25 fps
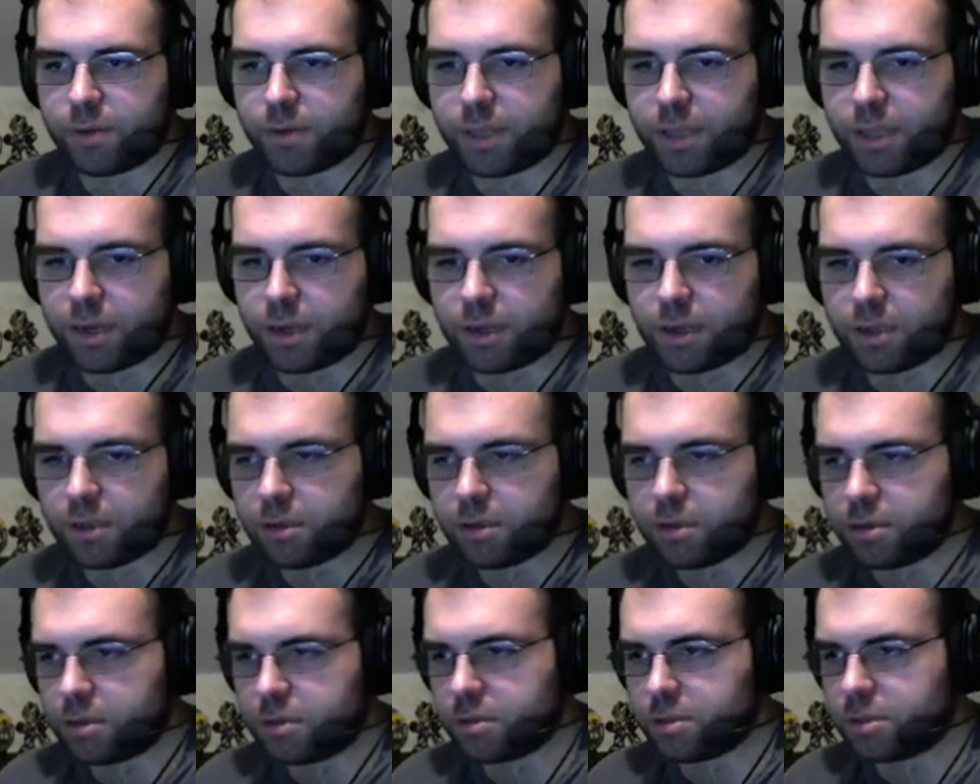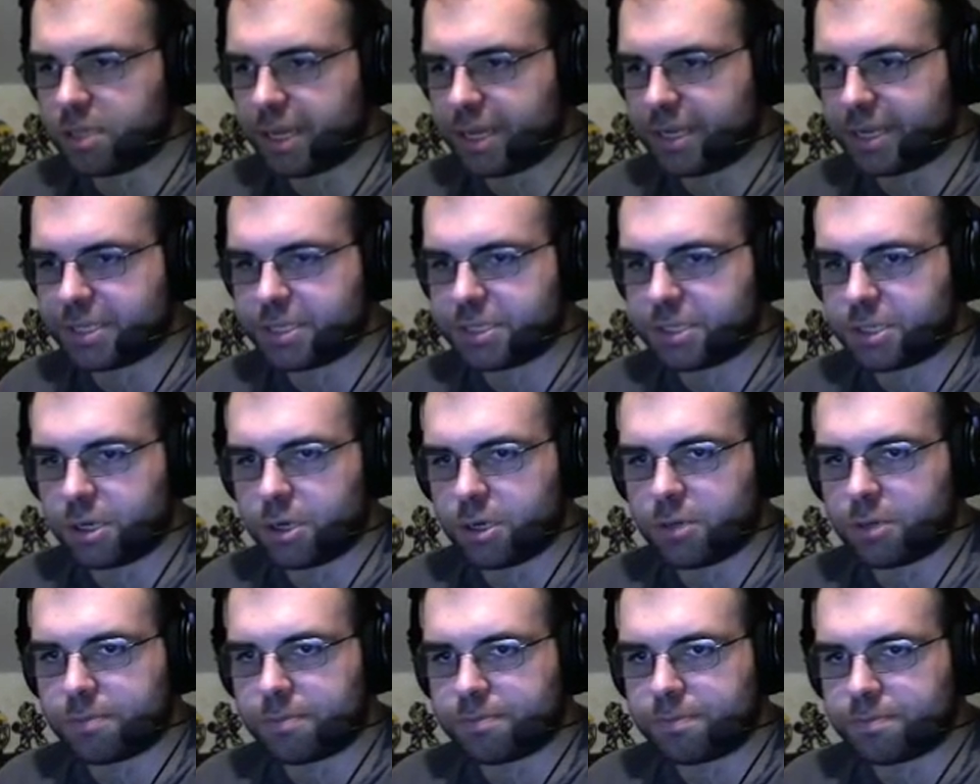a second star.
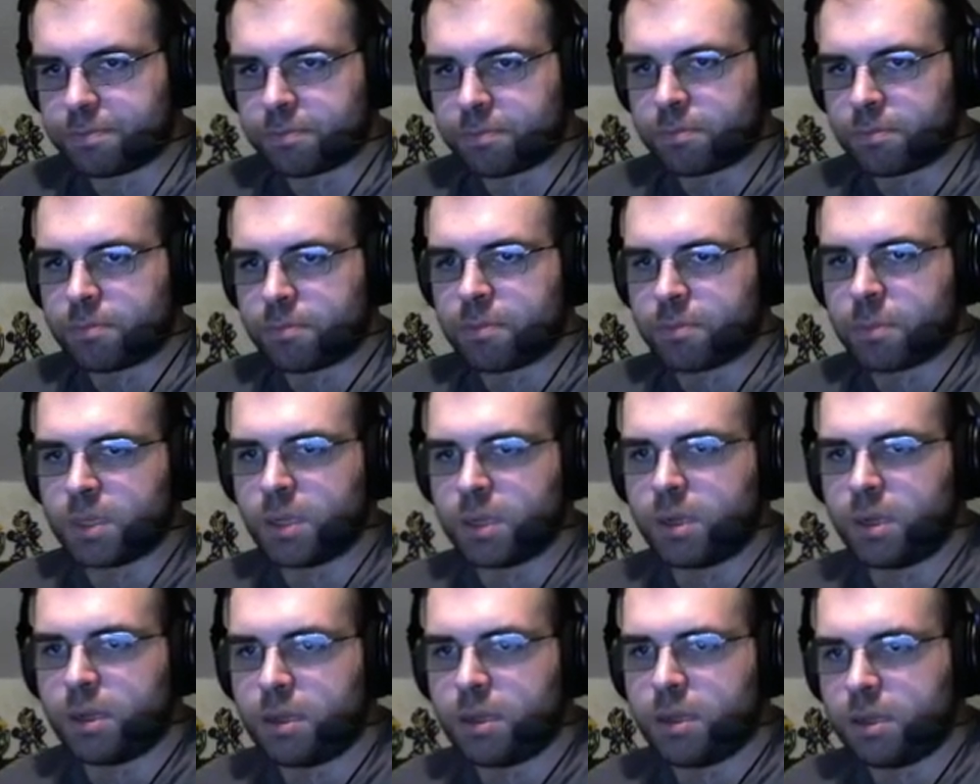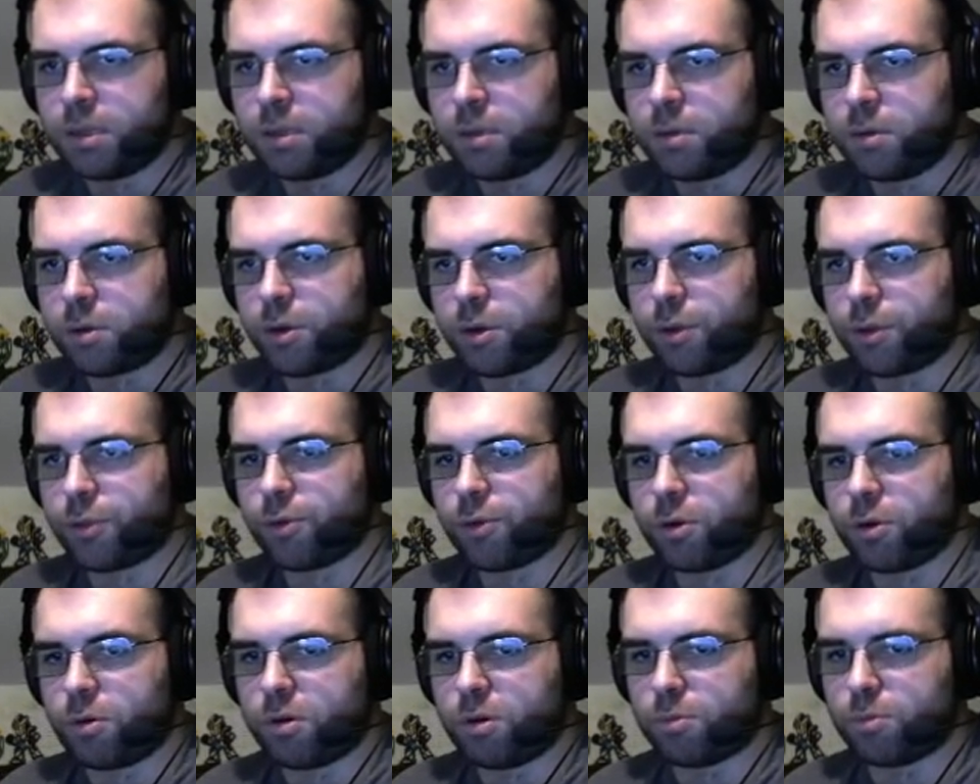Go through
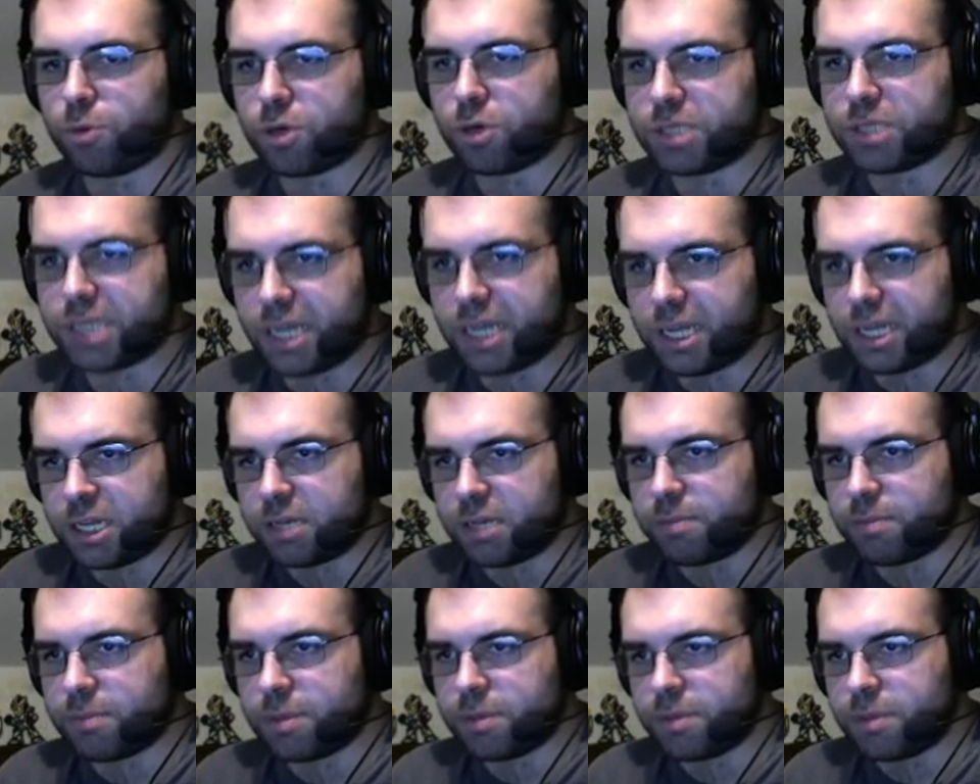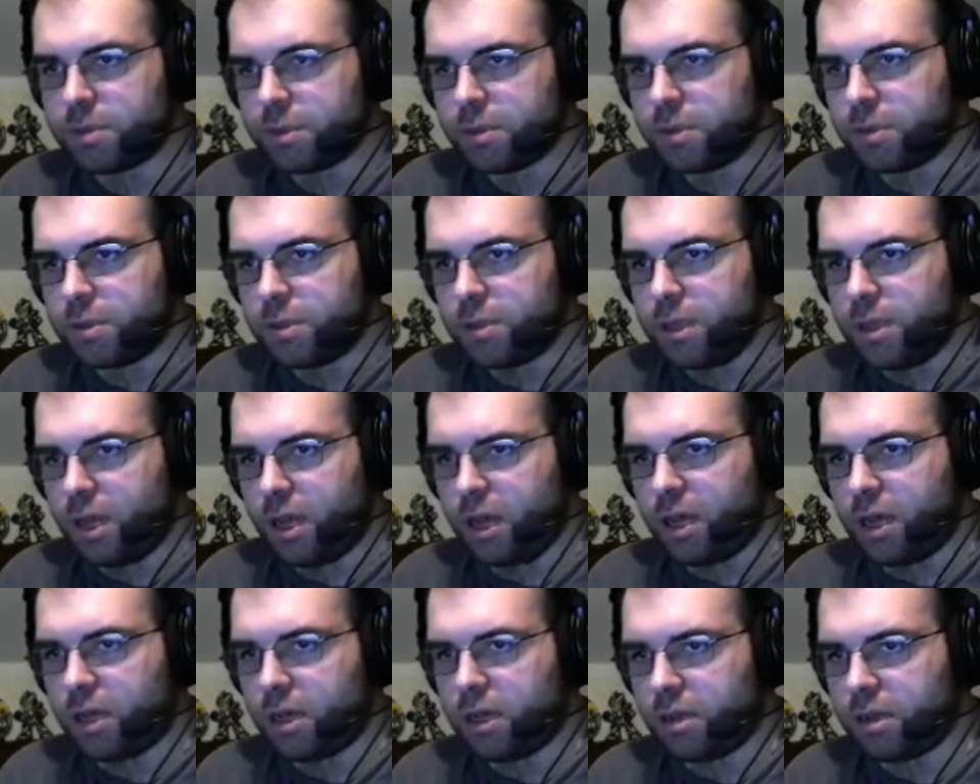it one more time.
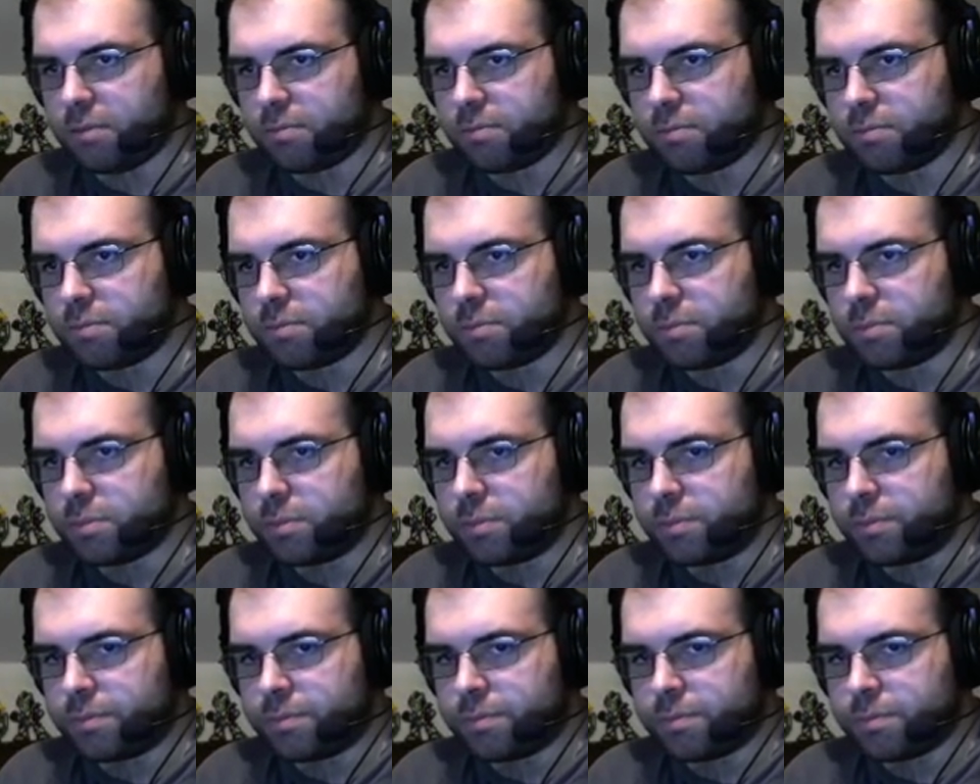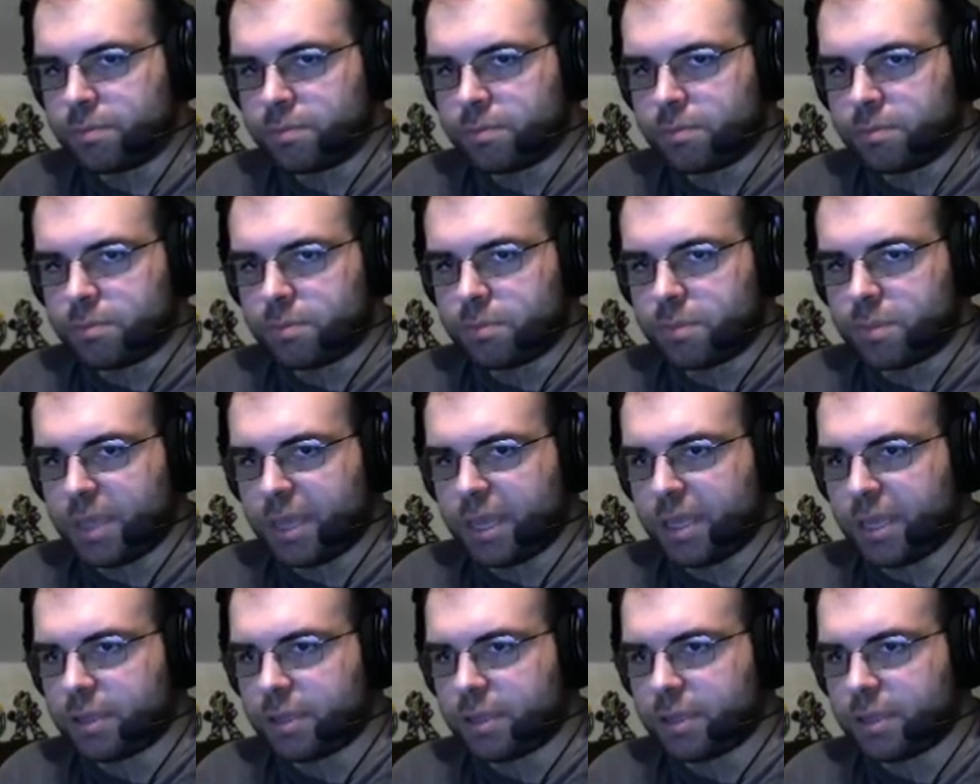Yeah.